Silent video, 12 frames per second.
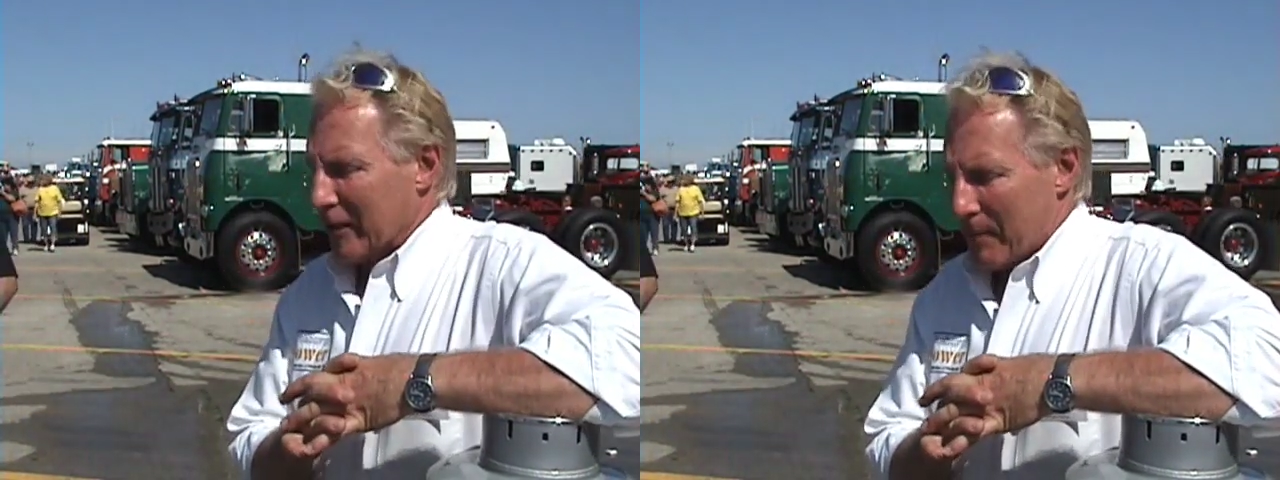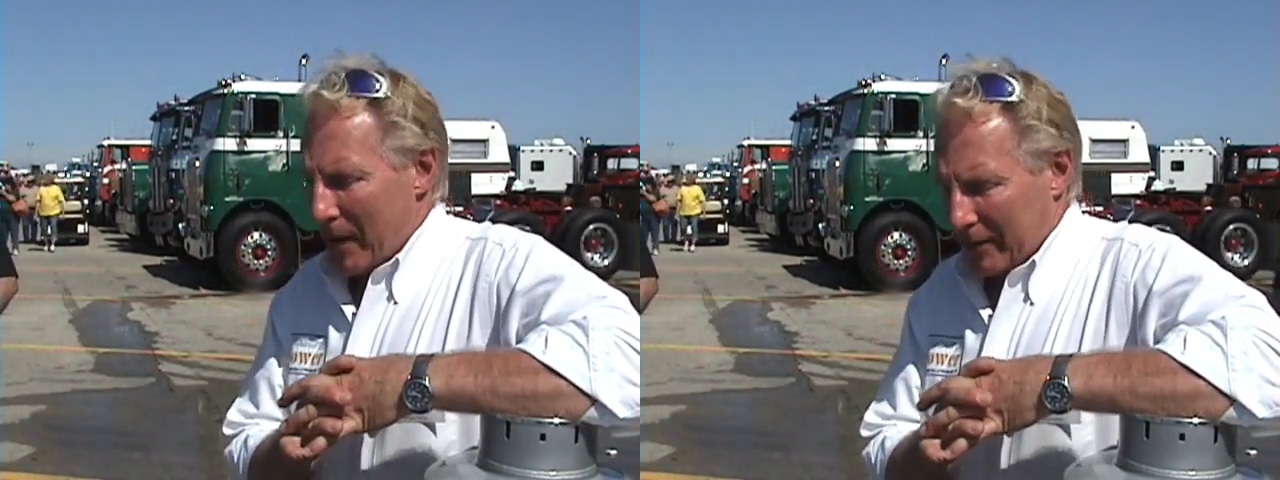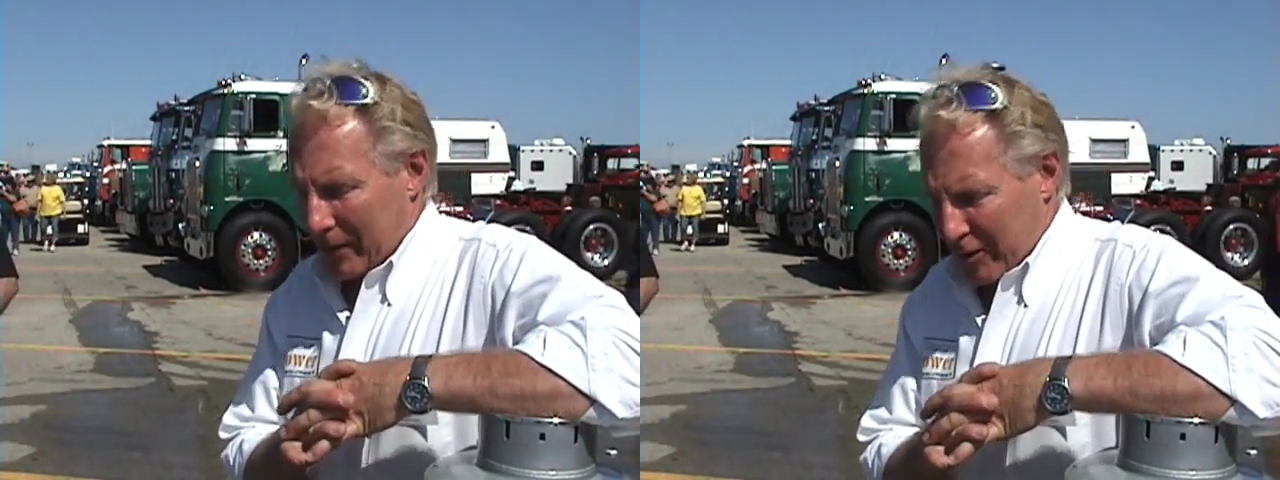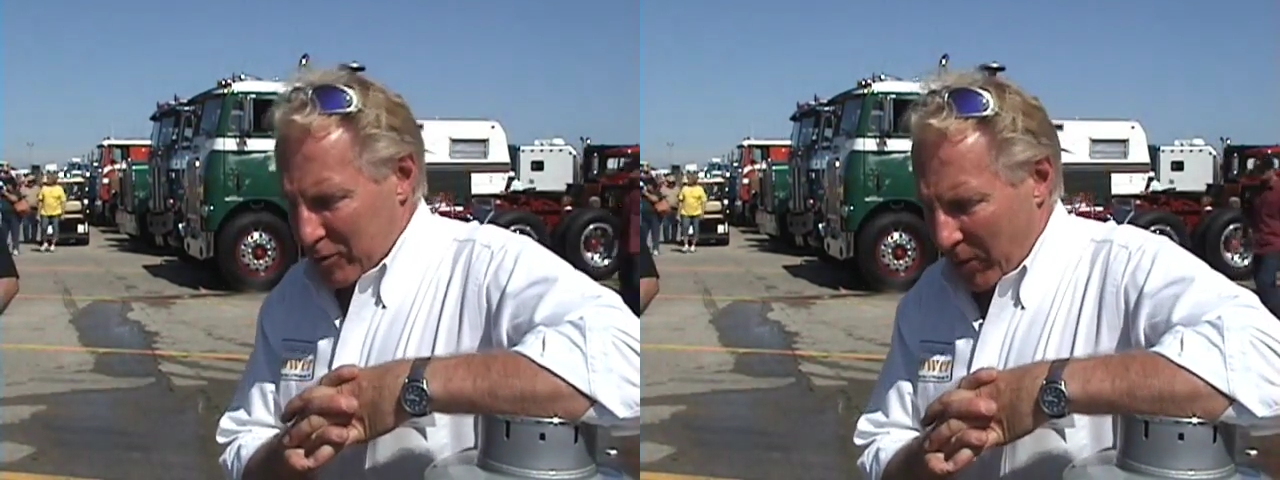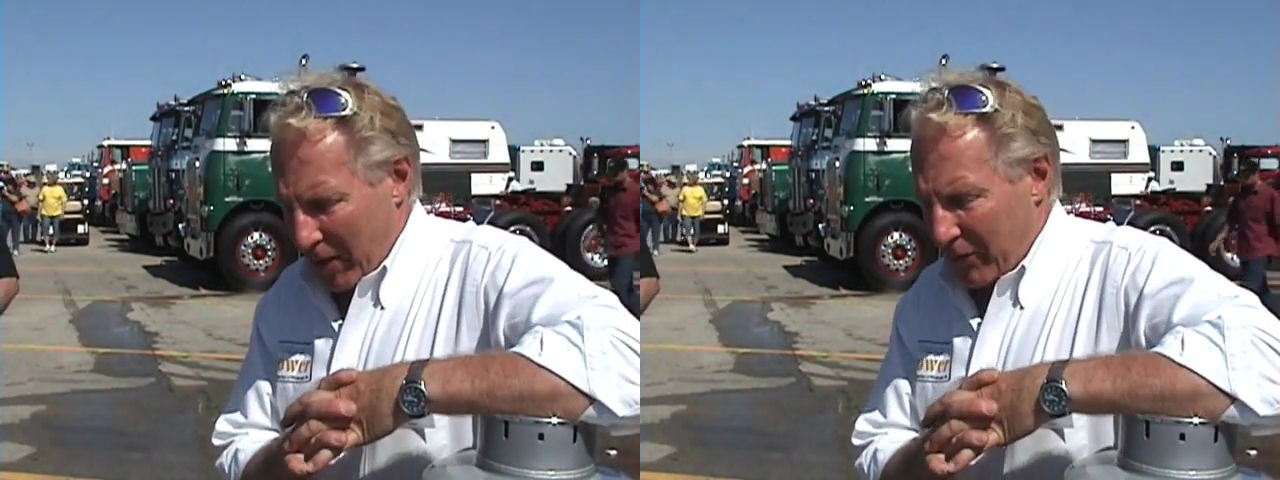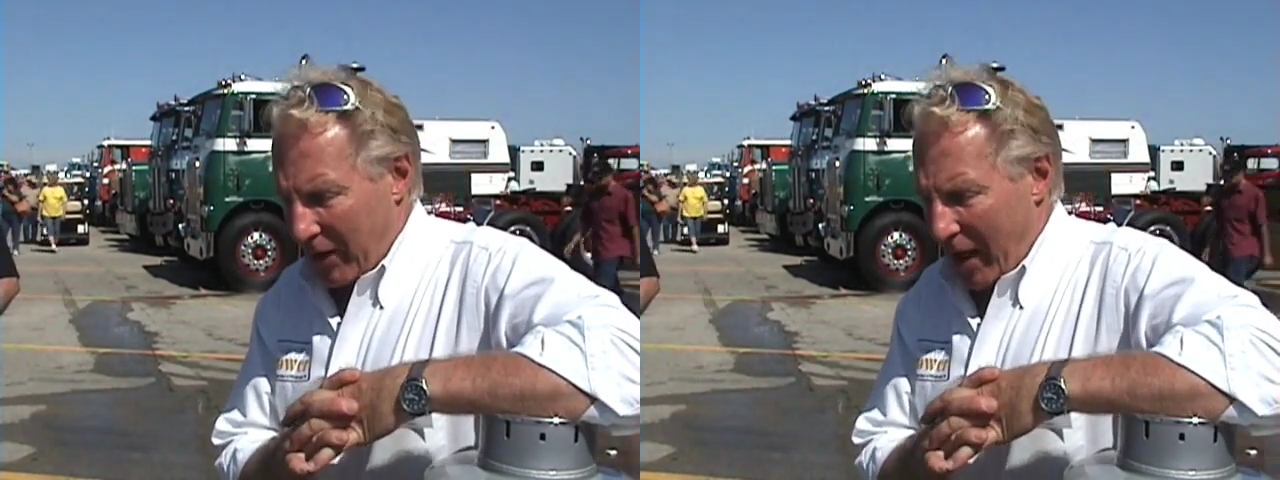think about this.
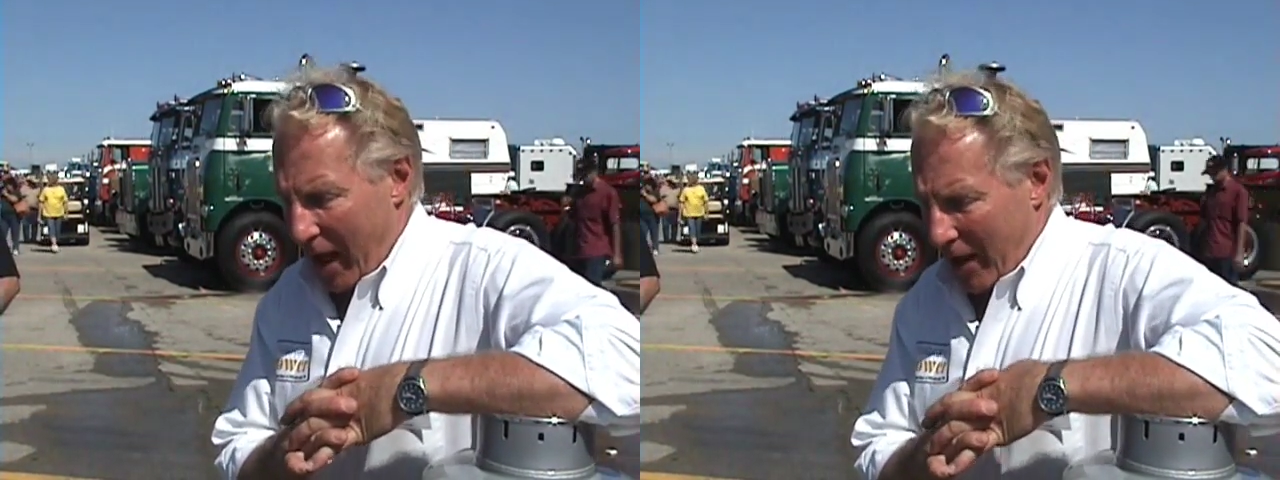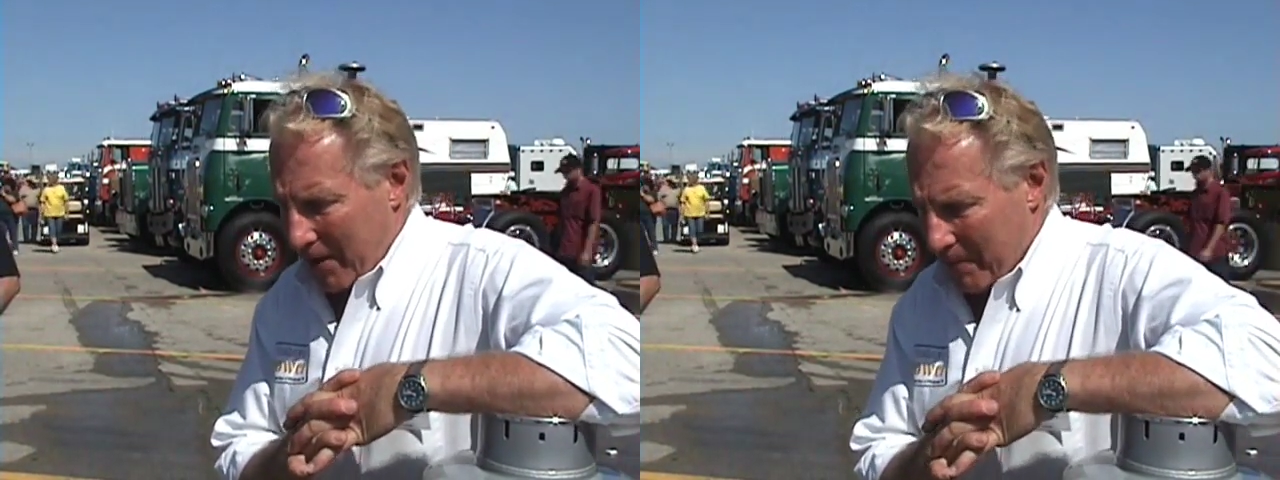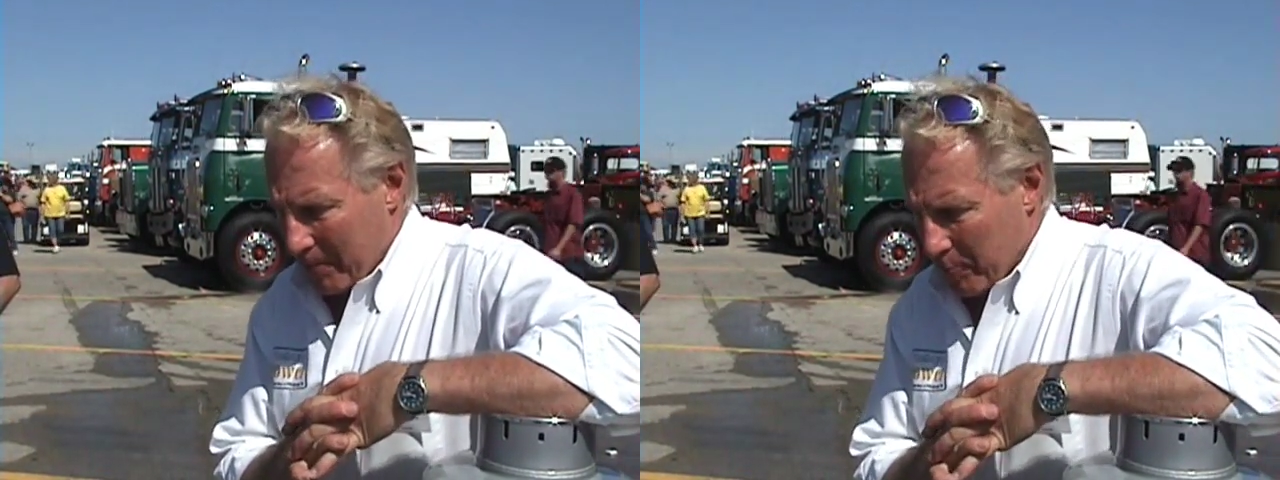We have a guy,